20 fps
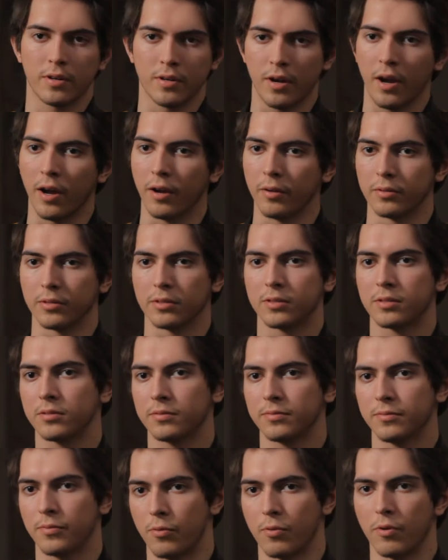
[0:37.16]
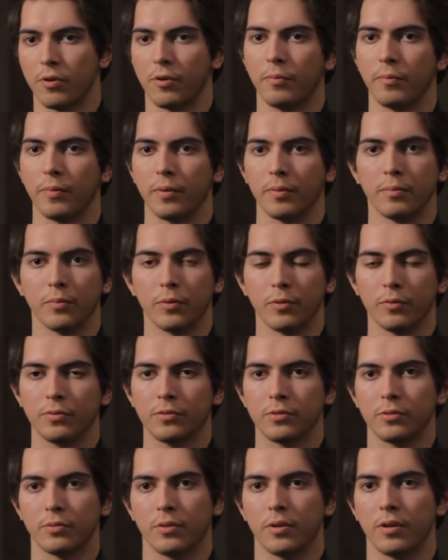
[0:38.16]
I was 4 when we moved to